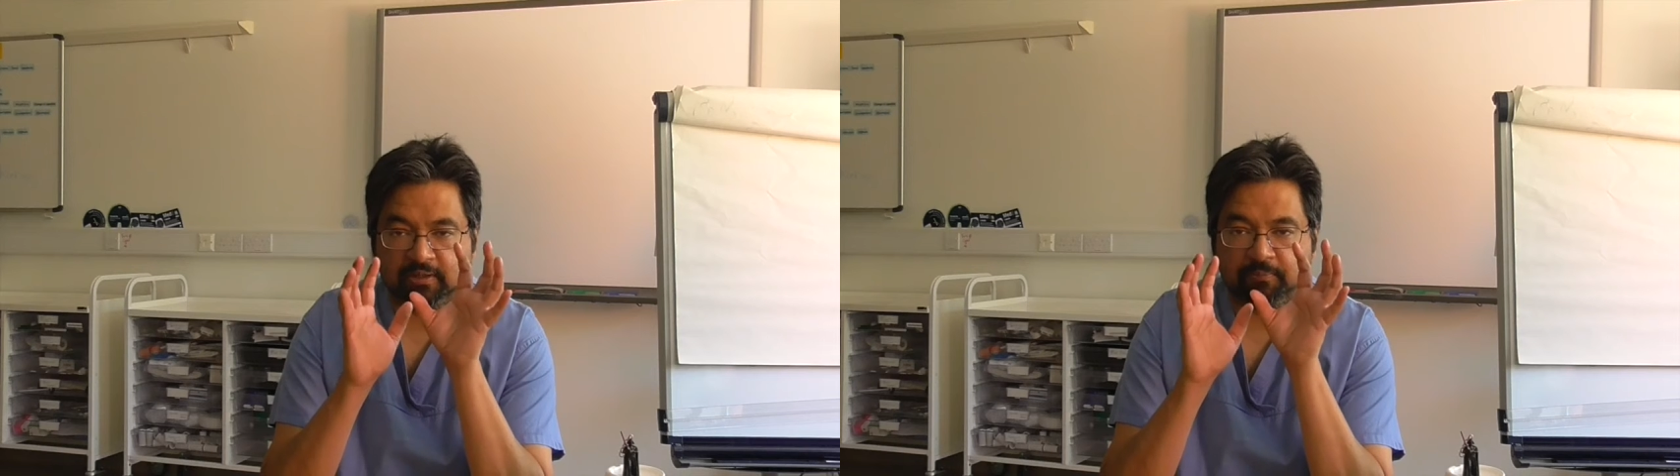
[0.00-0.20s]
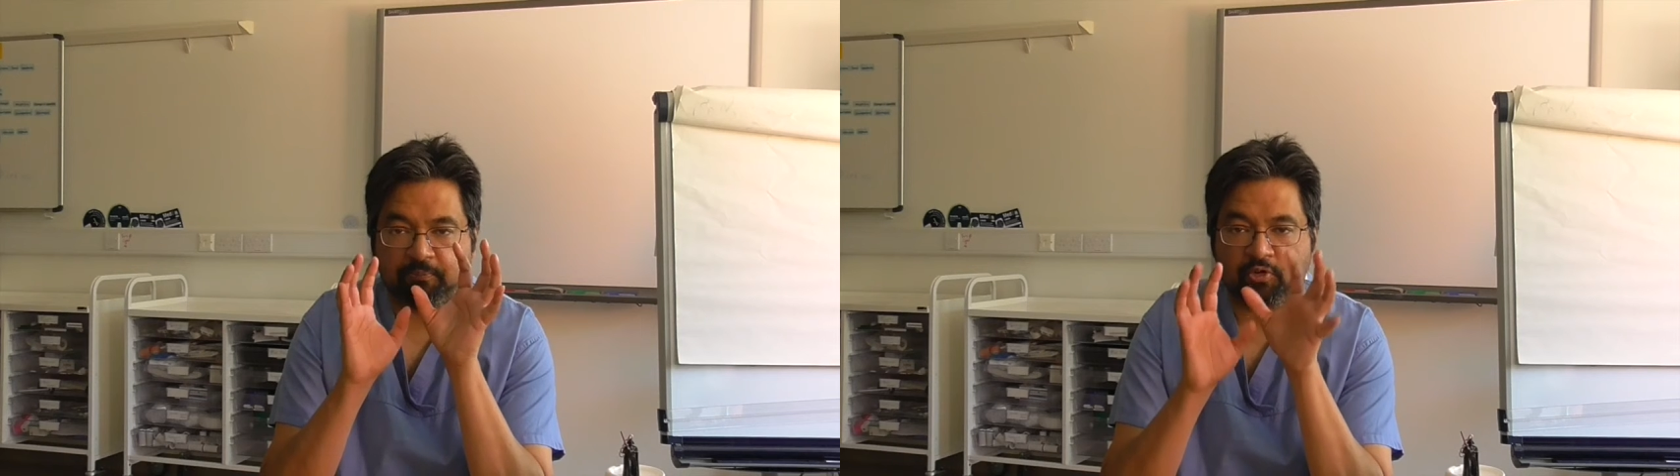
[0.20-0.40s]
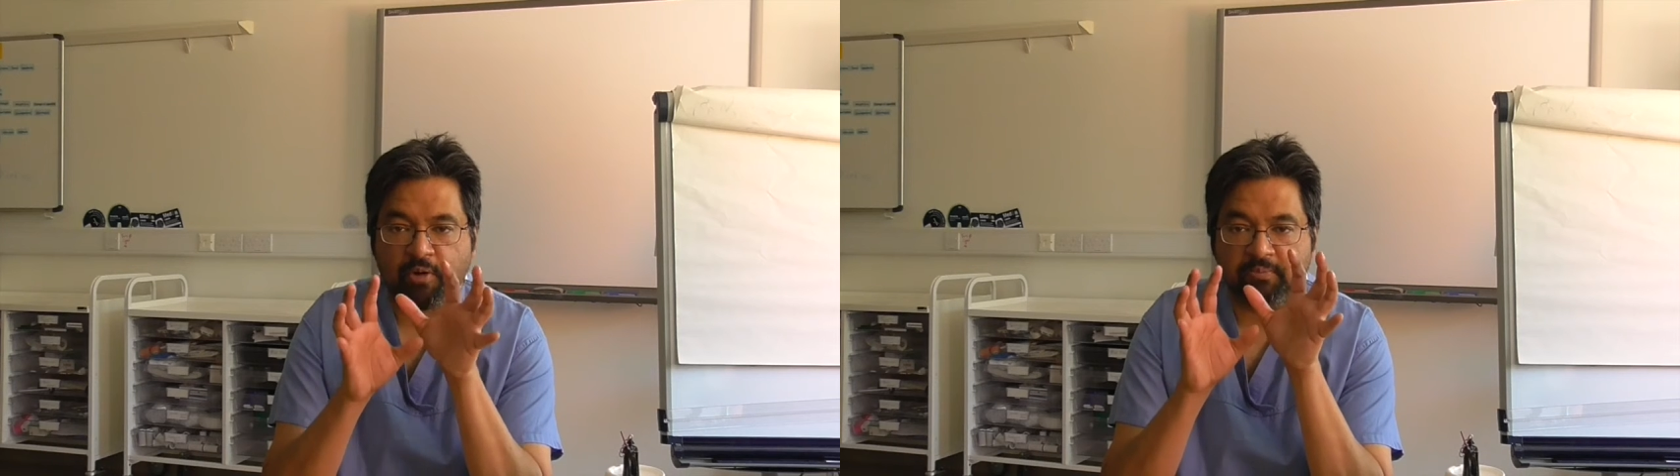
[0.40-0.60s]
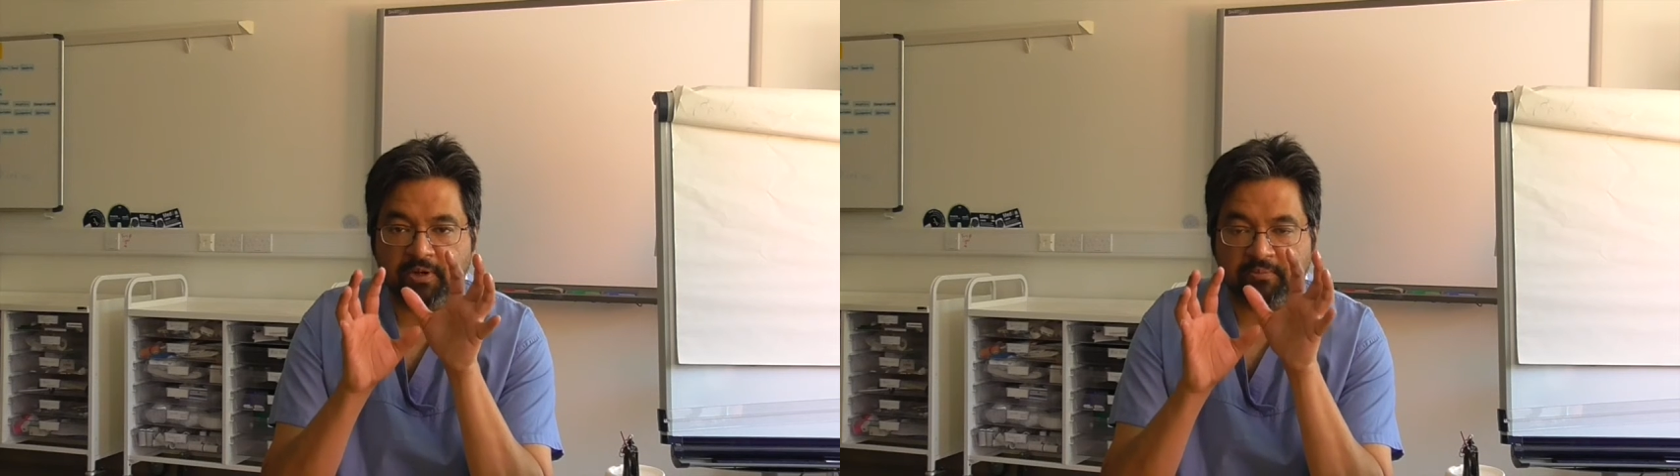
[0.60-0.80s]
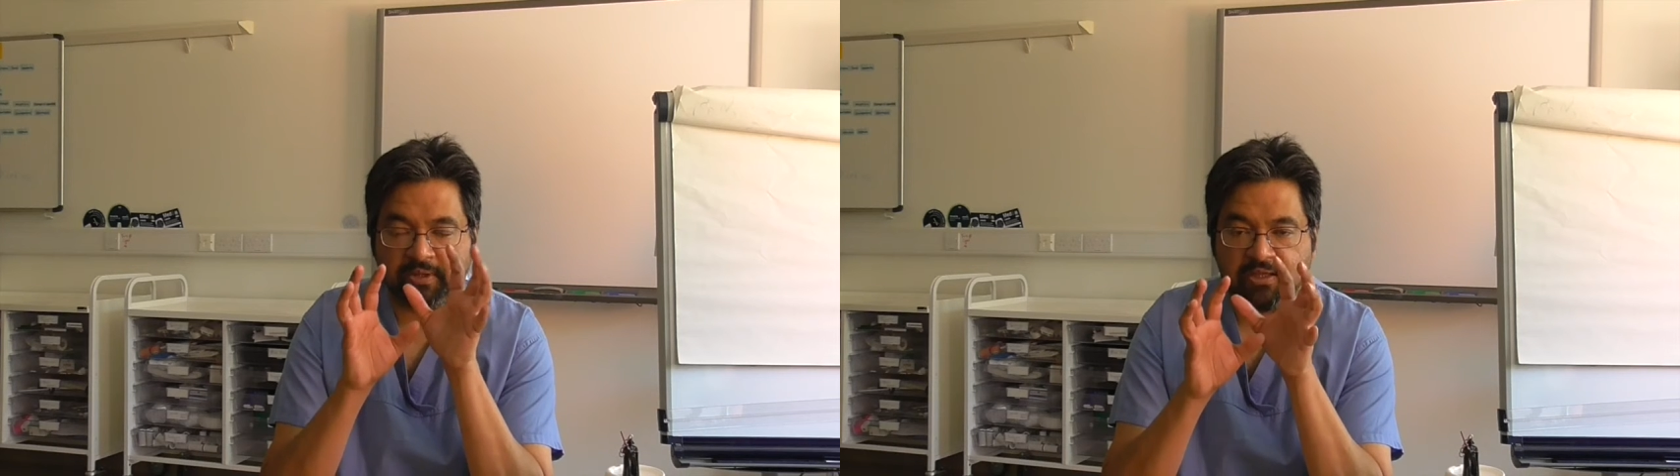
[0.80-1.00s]
the
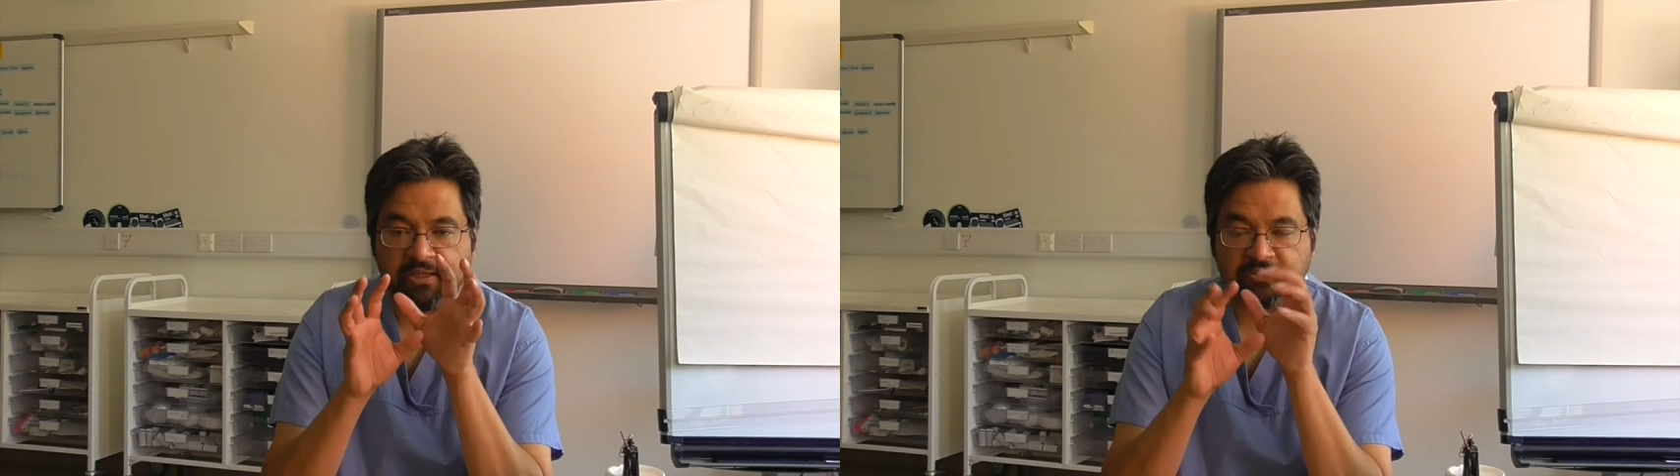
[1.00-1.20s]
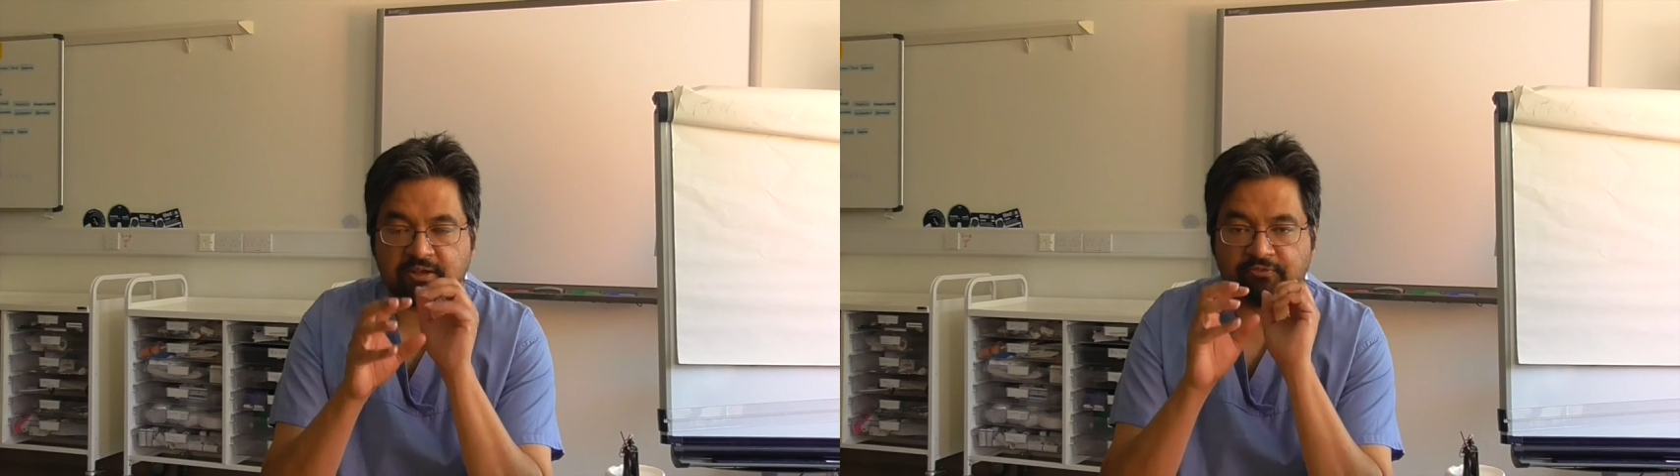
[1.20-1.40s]
problem is a